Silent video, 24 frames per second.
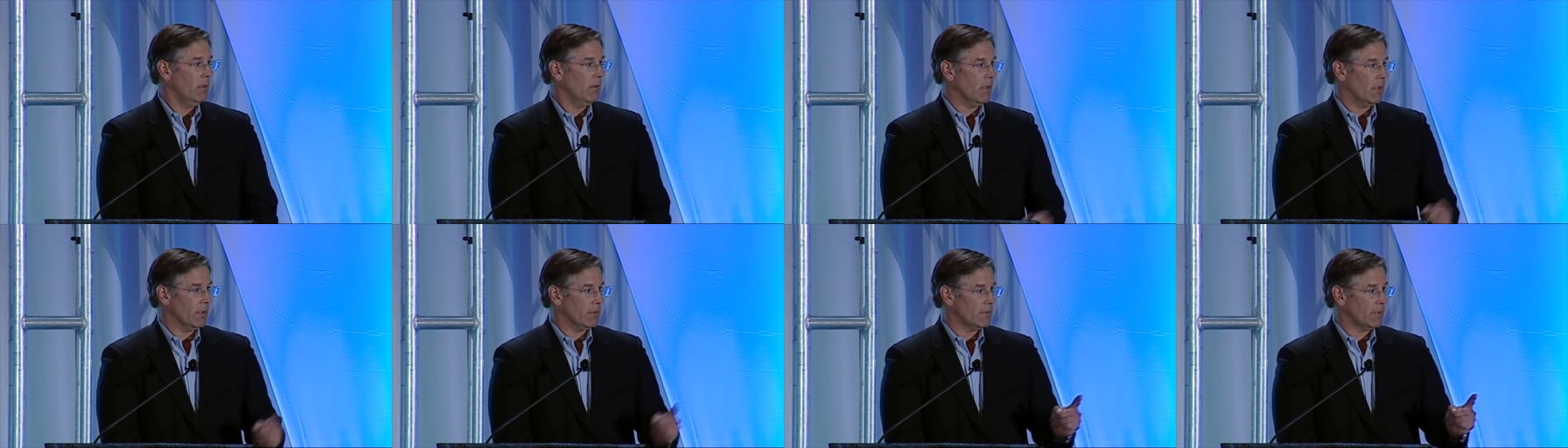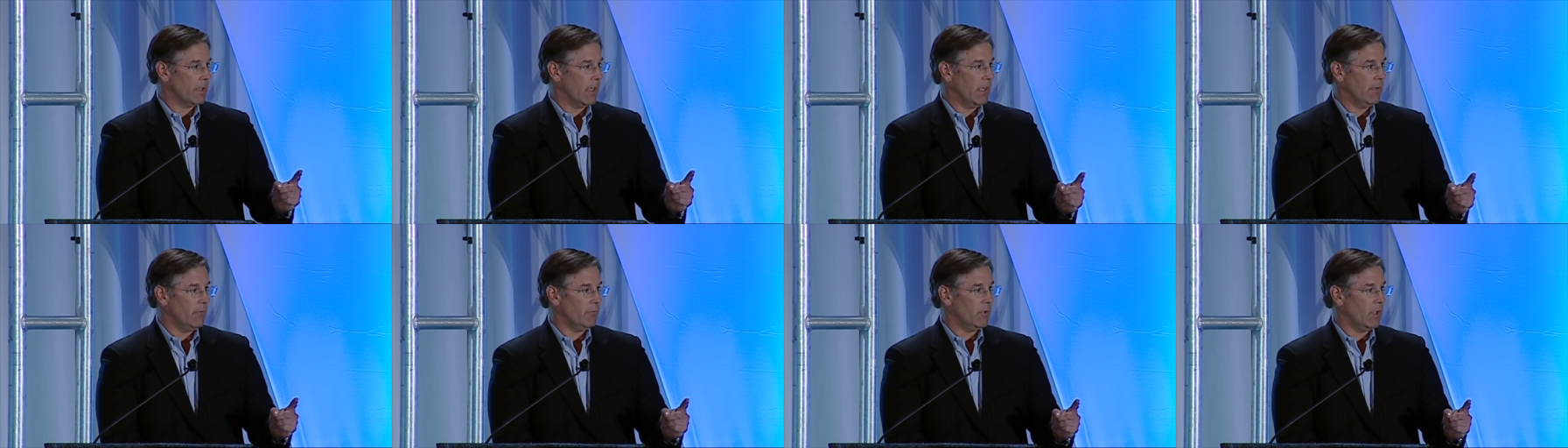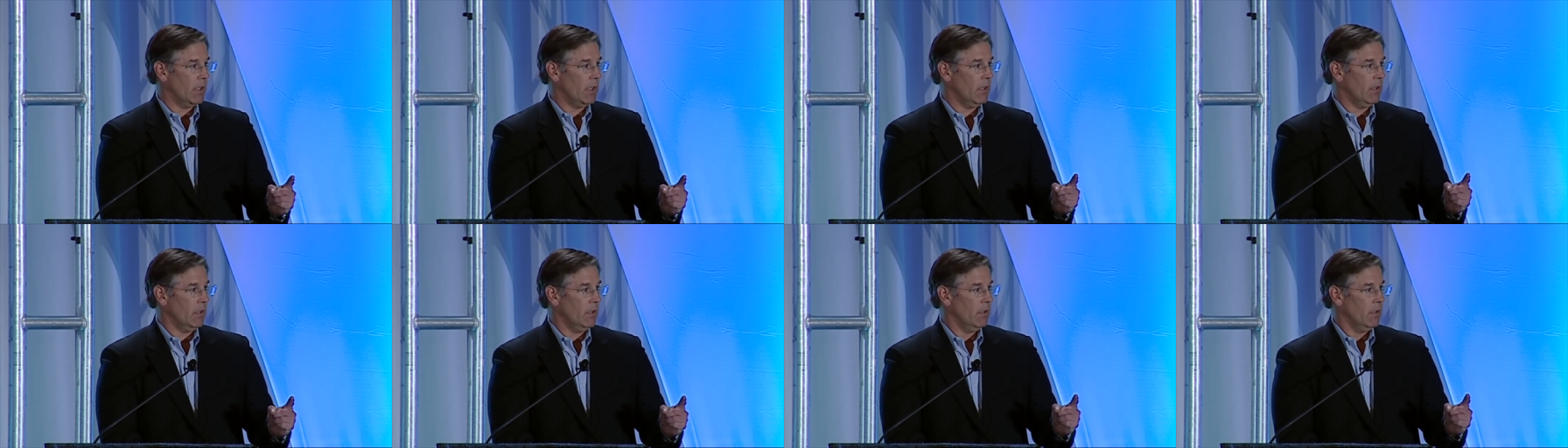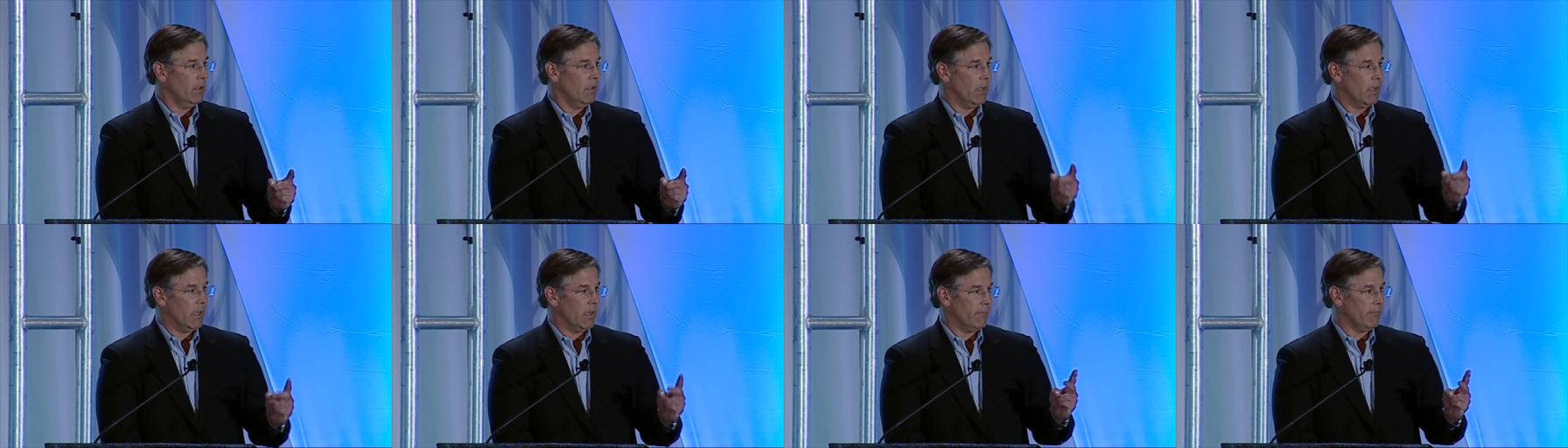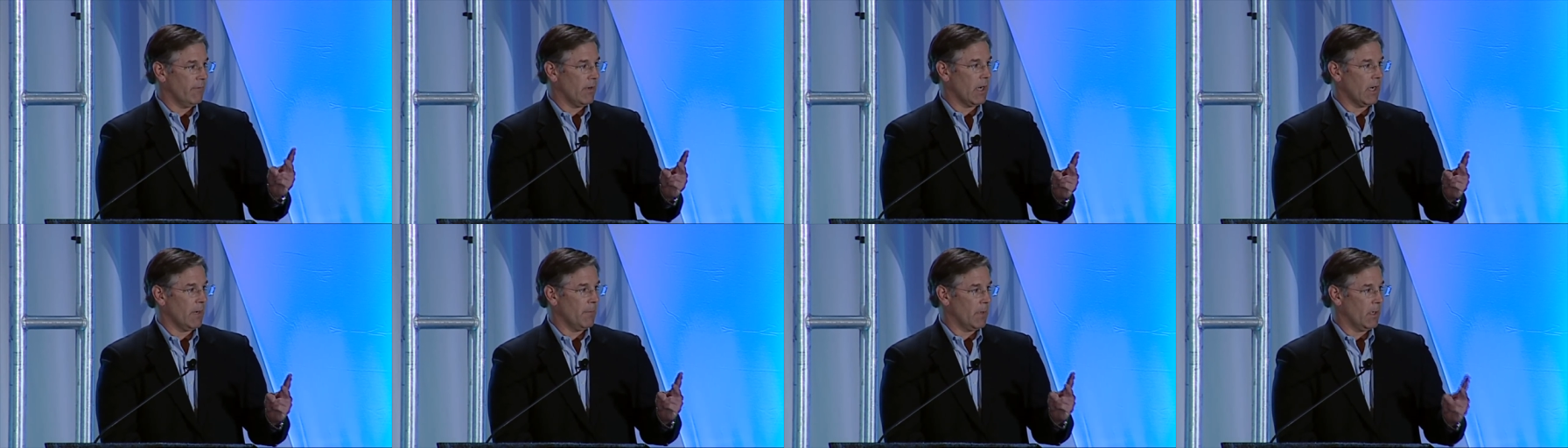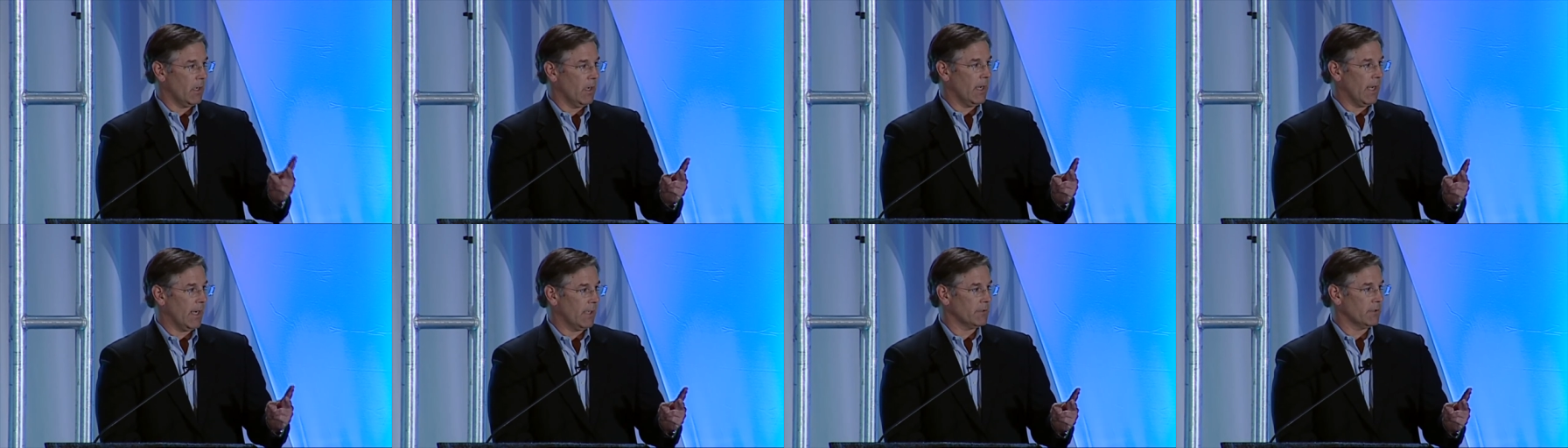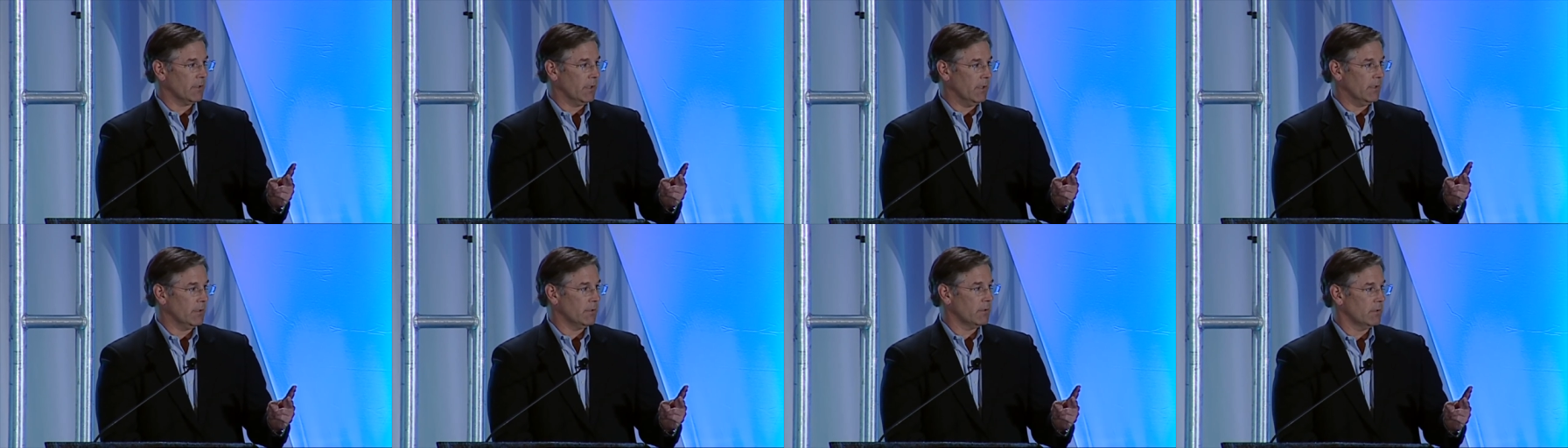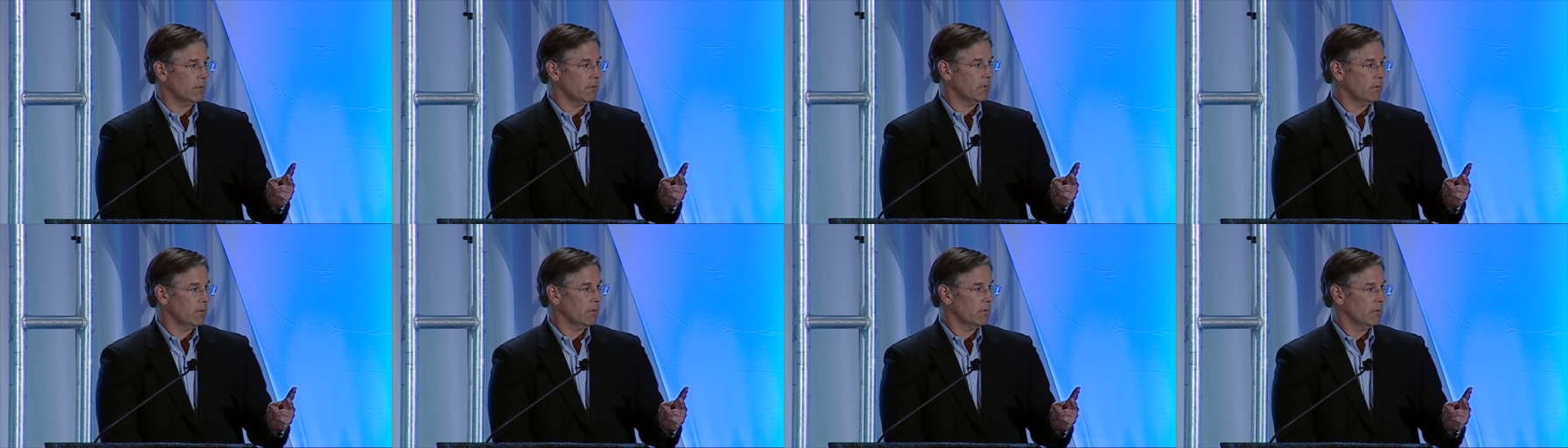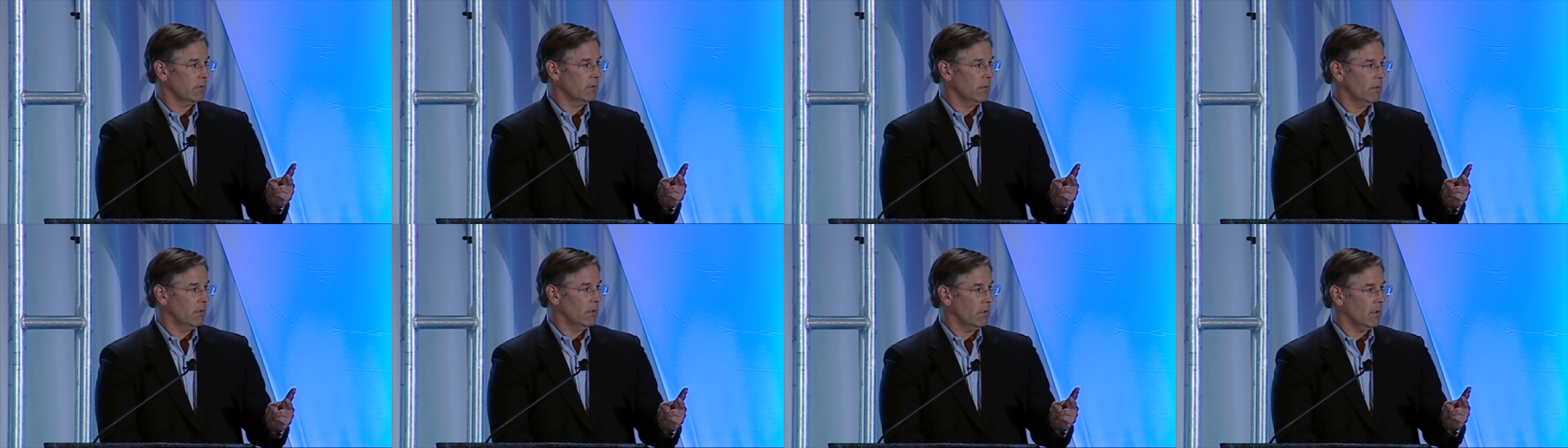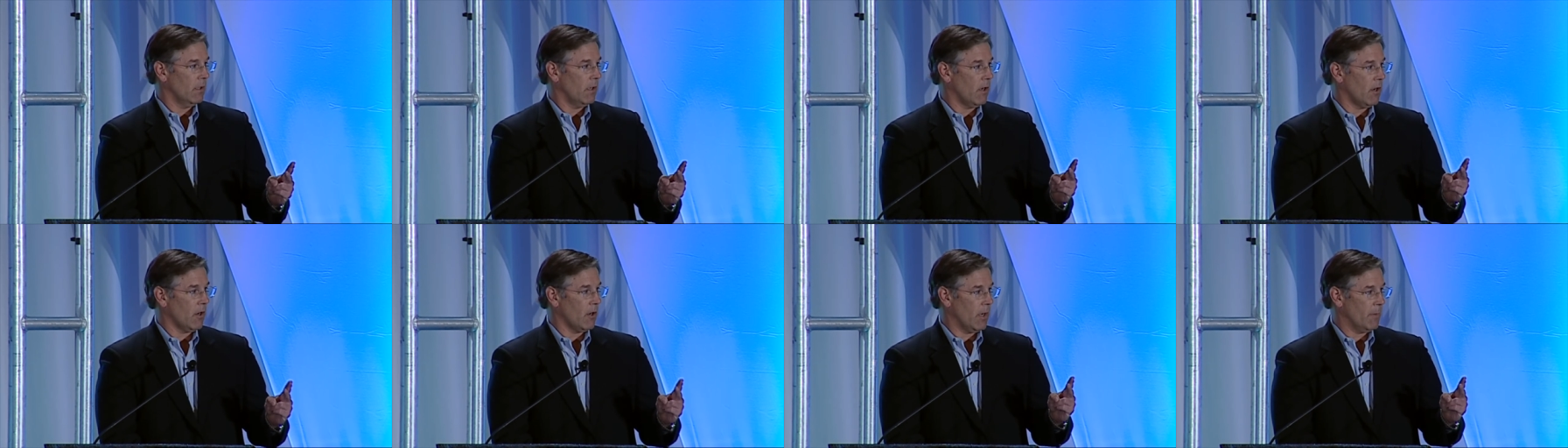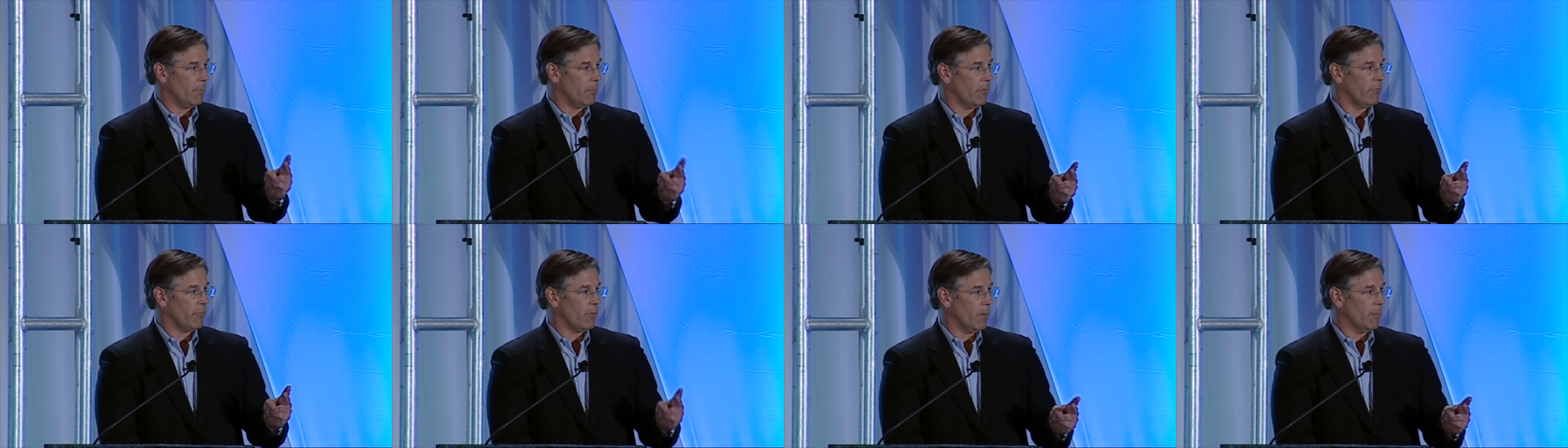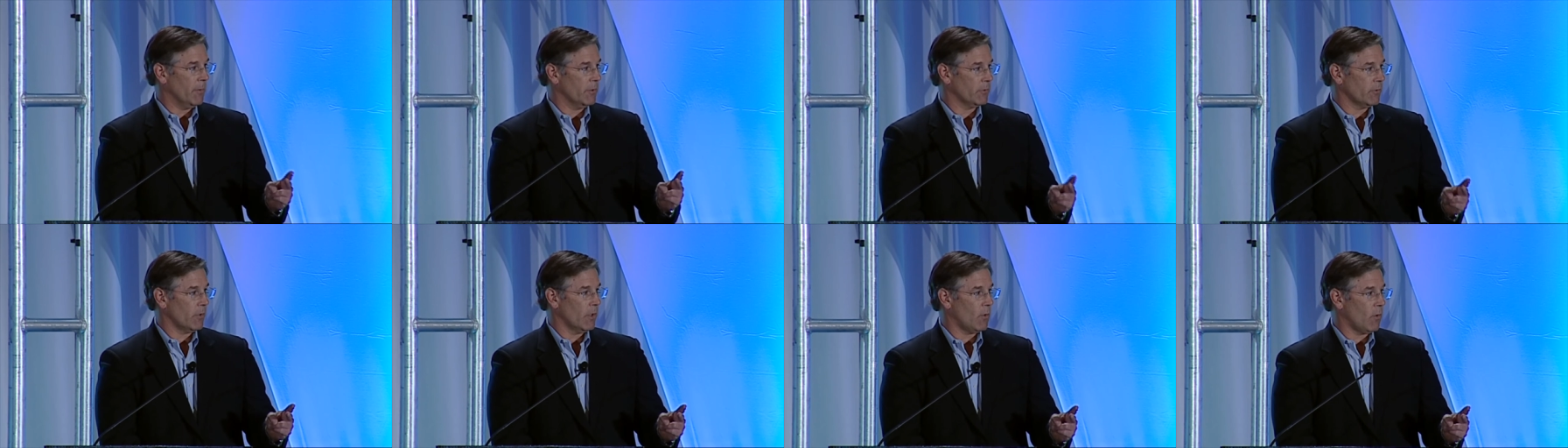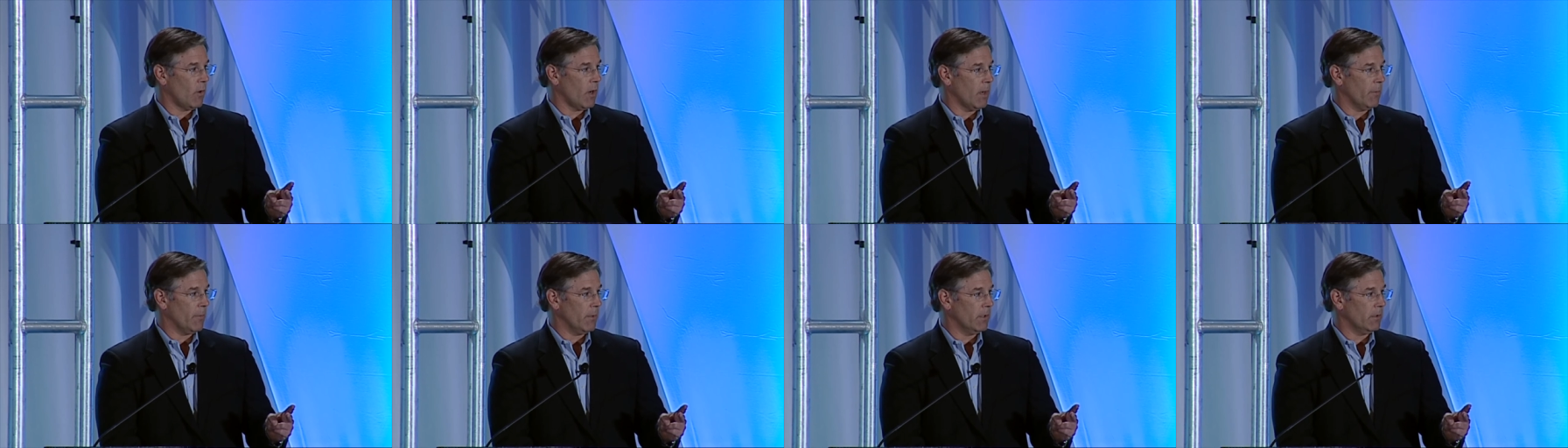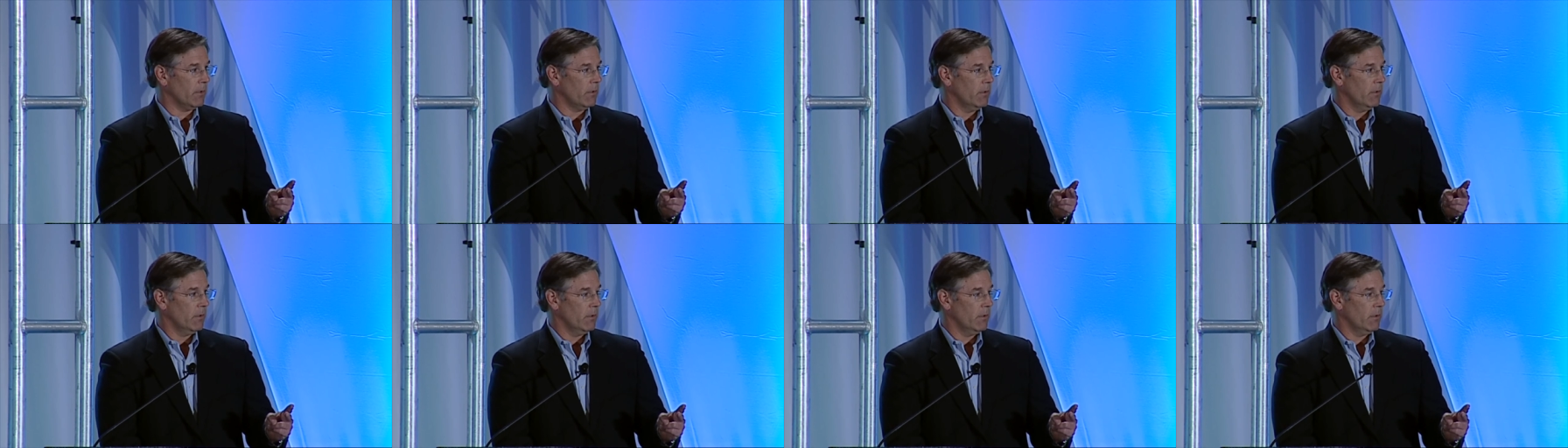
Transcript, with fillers: that safety and environmental excellence are a performance requirement.